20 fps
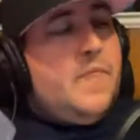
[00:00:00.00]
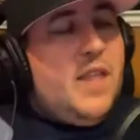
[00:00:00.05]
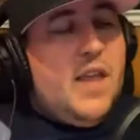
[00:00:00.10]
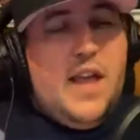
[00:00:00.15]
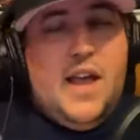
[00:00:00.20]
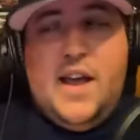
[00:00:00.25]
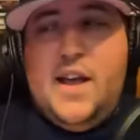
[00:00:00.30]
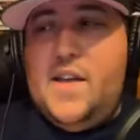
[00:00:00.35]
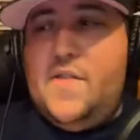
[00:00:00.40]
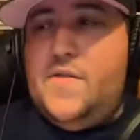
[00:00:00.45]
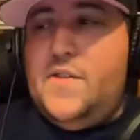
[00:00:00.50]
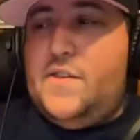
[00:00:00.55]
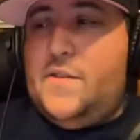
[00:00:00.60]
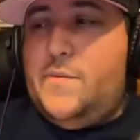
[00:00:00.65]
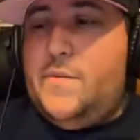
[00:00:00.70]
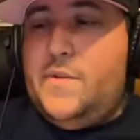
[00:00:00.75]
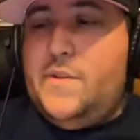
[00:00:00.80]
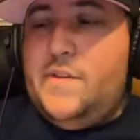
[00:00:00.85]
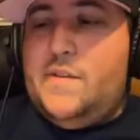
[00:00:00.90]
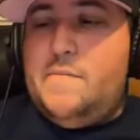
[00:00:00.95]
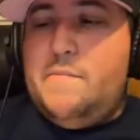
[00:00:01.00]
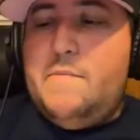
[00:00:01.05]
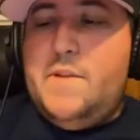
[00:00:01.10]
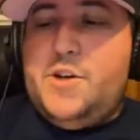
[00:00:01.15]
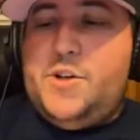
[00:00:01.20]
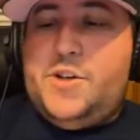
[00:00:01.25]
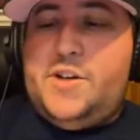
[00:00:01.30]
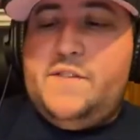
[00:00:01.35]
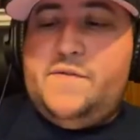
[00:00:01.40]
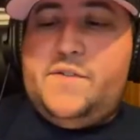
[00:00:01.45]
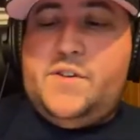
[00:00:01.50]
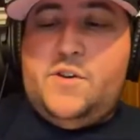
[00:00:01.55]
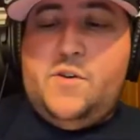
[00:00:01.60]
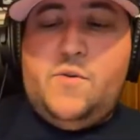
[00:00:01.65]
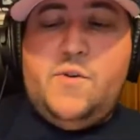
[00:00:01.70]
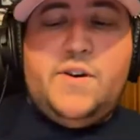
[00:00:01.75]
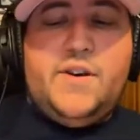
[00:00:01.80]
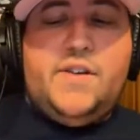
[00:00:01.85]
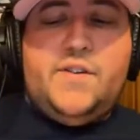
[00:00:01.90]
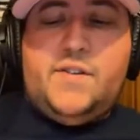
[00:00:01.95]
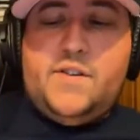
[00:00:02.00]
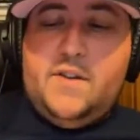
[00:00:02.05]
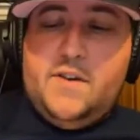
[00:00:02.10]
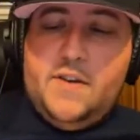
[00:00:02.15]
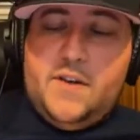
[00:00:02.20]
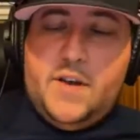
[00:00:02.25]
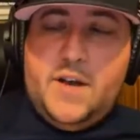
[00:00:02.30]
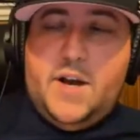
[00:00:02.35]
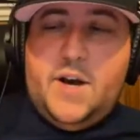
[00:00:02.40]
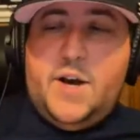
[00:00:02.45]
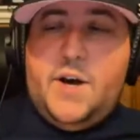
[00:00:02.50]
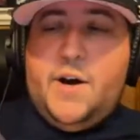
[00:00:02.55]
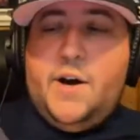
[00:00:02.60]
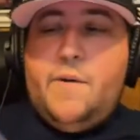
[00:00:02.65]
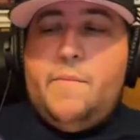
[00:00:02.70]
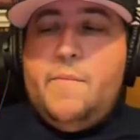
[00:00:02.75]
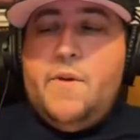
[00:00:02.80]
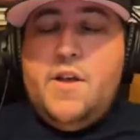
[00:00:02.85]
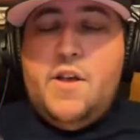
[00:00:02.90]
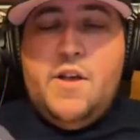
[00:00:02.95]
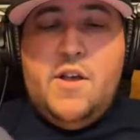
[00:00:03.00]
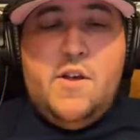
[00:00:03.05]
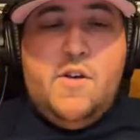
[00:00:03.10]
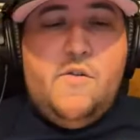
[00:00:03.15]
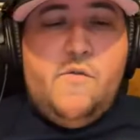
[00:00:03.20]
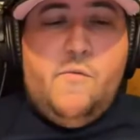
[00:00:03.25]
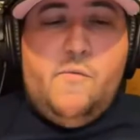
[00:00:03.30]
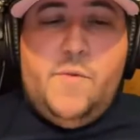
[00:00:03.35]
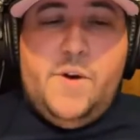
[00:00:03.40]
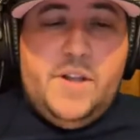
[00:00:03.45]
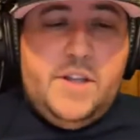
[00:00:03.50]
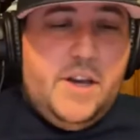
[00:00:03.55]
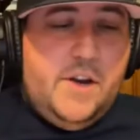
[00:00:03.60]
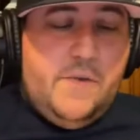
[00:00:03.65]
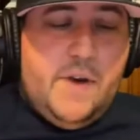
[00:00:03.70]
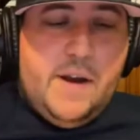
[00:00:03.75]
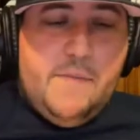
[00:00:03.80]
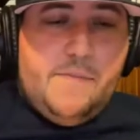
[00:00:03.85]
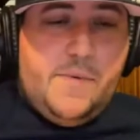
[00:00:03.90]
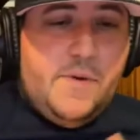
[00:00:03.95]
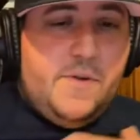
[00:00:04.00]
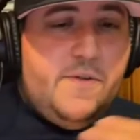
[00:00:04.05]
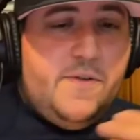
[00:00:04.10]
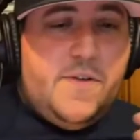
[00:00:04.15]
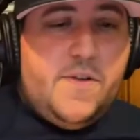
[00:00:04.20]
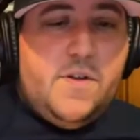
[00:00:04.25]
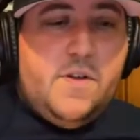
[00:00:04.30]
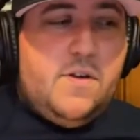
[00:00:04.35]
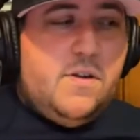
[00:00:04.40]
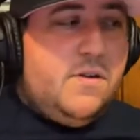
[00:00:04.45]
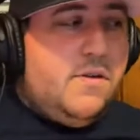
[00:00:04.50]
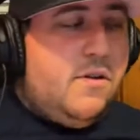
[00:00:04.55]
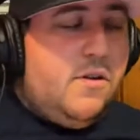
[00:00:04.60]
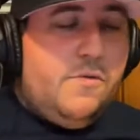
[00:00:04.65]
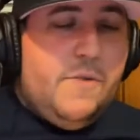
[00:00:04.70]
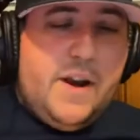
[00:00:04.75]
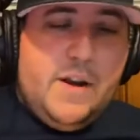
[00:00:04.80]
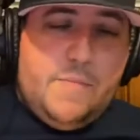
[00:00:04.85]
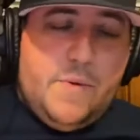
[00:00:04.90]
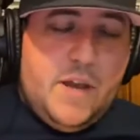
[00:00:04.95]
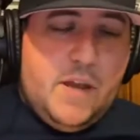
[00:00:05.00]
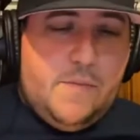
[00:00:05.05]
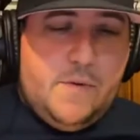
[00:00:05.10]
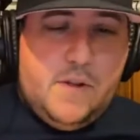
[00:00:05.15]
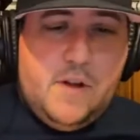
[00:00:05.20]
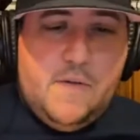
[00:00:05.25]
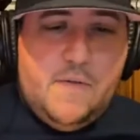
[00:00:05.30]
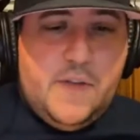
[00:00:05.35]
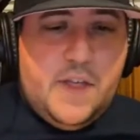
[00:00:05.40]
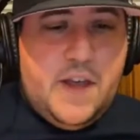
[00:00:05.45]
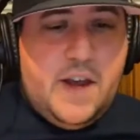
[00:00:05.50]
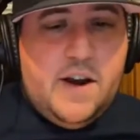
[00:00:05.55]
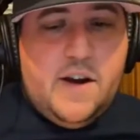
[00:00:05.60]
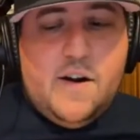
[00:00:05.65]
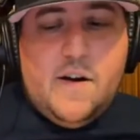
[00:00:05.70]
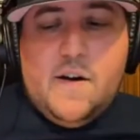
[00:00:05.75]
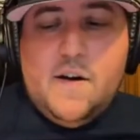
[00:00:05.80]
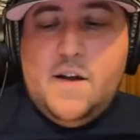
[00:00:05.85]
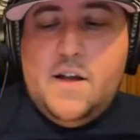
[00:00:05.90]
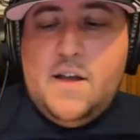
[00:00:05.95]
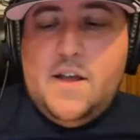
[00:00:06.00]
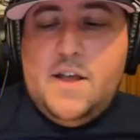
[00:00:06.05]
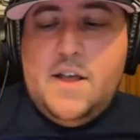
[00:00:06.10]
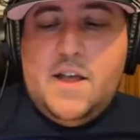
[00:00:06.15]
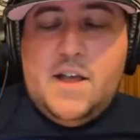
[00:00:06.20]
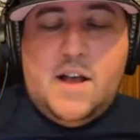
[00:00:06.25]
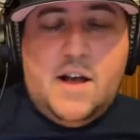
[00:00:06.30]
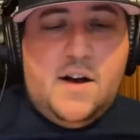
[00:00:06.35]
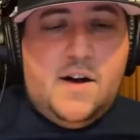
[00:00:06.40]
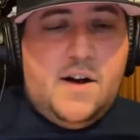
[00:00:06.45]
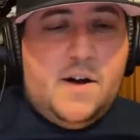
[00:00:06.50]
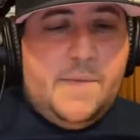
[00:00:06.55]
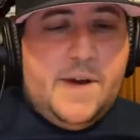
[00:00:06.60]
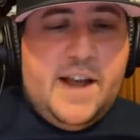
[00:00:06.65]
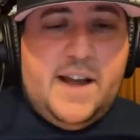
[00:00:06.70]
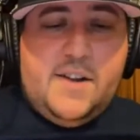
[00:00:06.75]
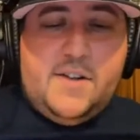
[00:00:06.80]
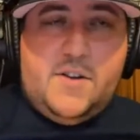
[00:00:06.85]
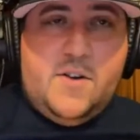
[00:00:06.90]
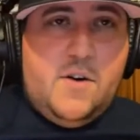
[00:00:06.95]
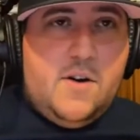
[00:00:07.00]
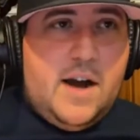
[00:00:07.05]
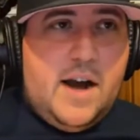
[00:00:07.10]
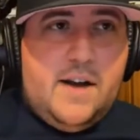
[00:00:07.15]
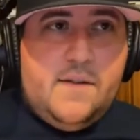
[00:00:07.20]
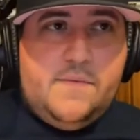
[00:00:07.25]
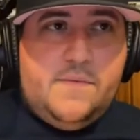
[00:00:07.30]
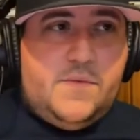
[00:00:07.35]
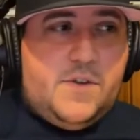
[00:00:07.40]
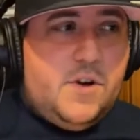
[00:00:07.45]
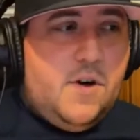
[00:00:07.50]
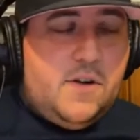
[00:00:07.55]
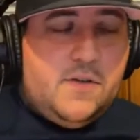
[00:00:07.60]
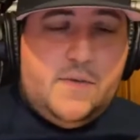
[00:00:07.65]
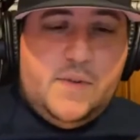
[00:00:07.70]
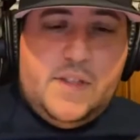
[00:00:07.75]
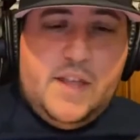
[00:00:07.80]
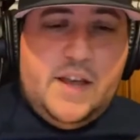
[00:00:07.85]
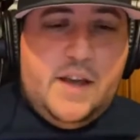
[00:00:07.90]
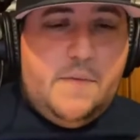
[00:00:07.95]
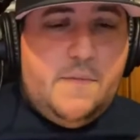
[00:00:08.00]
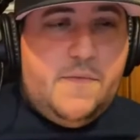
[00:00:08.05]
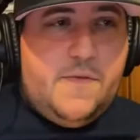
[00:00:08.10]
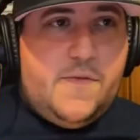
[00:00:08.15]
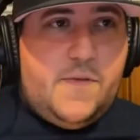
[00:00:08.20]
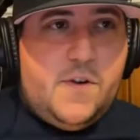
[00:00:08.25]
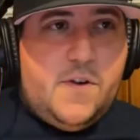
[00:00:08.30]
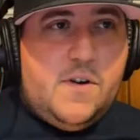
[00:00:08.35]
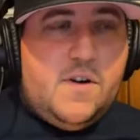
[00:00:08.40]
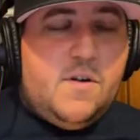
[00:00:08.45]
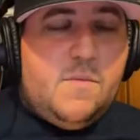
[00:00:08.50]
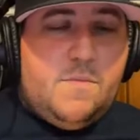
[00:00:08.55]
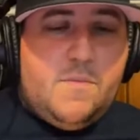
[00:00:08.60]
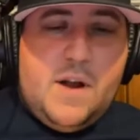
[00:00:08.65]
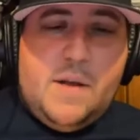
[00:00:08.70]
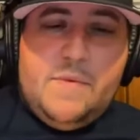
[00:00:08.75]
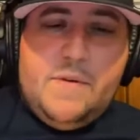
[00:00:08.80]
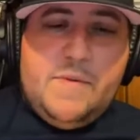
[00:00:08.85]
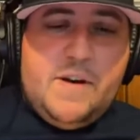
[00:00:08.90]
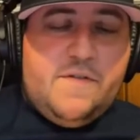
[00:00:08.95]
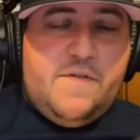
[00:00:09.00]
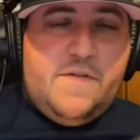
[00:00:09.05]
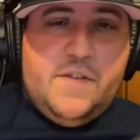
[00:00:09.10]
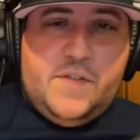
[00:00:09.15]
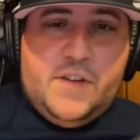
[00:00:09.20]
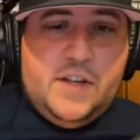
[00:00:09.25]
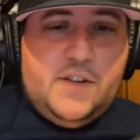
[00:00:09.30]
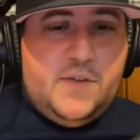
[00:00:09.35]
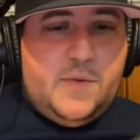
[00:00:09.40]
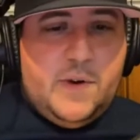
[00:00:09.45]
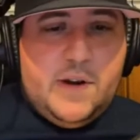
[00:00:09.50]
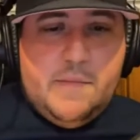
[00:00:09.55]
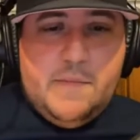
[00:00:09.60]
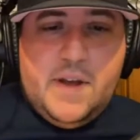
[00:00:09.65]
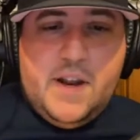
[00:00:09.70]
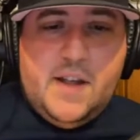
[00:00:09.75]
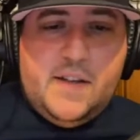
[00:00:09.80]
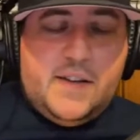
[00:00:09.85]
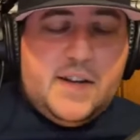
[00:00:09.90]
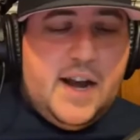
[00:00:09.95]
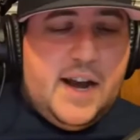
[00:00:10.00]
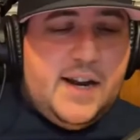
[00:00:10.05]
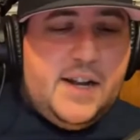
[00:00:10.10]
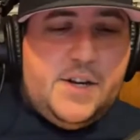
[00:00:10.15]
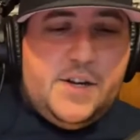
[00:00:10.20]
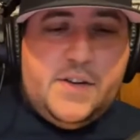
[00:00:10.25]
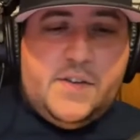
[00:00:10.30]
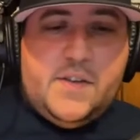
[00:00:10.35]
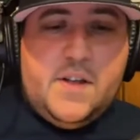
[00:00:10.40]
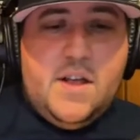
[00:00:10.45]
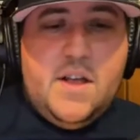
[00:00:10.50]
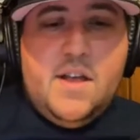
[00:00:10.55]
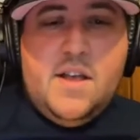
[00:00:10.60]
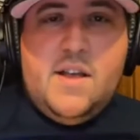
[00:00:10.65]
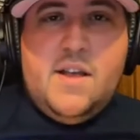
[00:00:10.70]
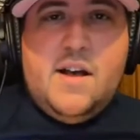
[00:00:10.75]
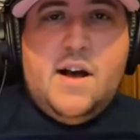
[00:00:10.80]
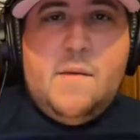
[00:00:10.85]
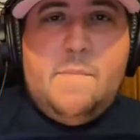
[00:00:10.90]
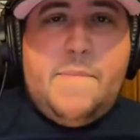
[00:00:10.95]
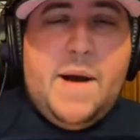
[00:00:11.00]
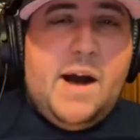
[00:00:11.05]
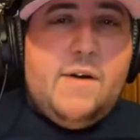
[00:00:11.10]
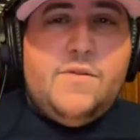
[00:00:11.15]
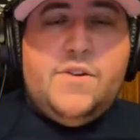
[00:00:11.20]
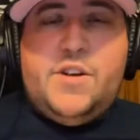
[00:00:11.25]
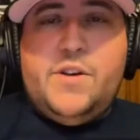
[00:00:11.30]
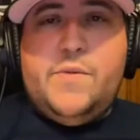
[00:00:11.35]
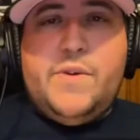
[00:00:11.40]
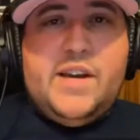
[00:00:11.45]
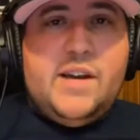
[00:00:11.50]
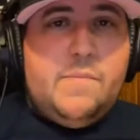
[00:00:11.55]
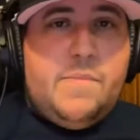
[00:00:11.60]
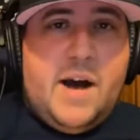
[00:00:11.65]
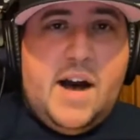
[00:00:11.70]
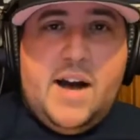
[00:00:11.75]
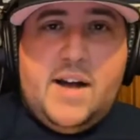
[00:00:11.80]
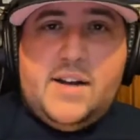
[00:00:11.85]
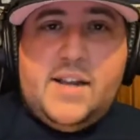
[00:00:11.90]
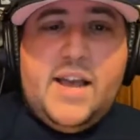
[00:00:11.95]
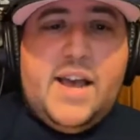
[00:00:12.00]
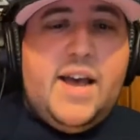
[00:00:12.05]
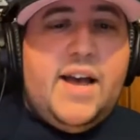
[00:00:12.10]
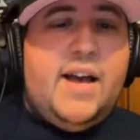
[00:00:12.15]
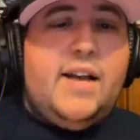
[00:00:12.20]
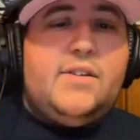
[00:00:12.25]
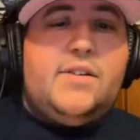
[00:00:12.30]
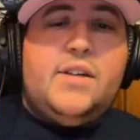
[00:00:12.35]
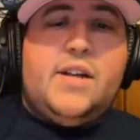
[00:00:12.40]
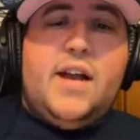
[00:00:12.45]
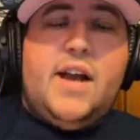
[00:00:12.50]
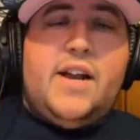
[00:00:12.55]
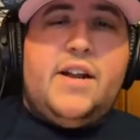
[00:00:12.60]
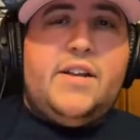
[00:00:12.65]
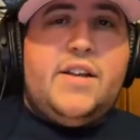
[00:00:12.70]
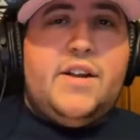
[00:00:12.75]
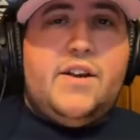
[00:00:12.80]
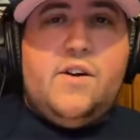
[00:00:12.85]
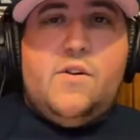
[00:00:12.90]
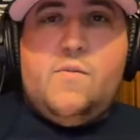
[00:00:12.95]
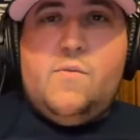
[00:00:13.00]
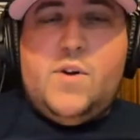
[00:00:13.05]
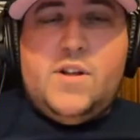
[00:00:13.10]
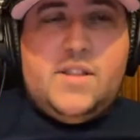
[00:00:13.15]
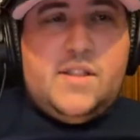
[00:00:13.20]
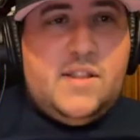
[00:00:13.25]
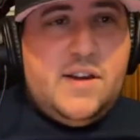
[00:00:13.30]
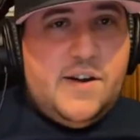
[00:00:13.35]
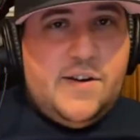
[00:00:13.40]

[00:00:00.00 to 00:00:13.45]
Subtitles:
And this was Mischief Toys. Um, Really great booth, great people over there. I talked with them for probably about 15-20 minutes, kind of just about doing a podcast and kind of what their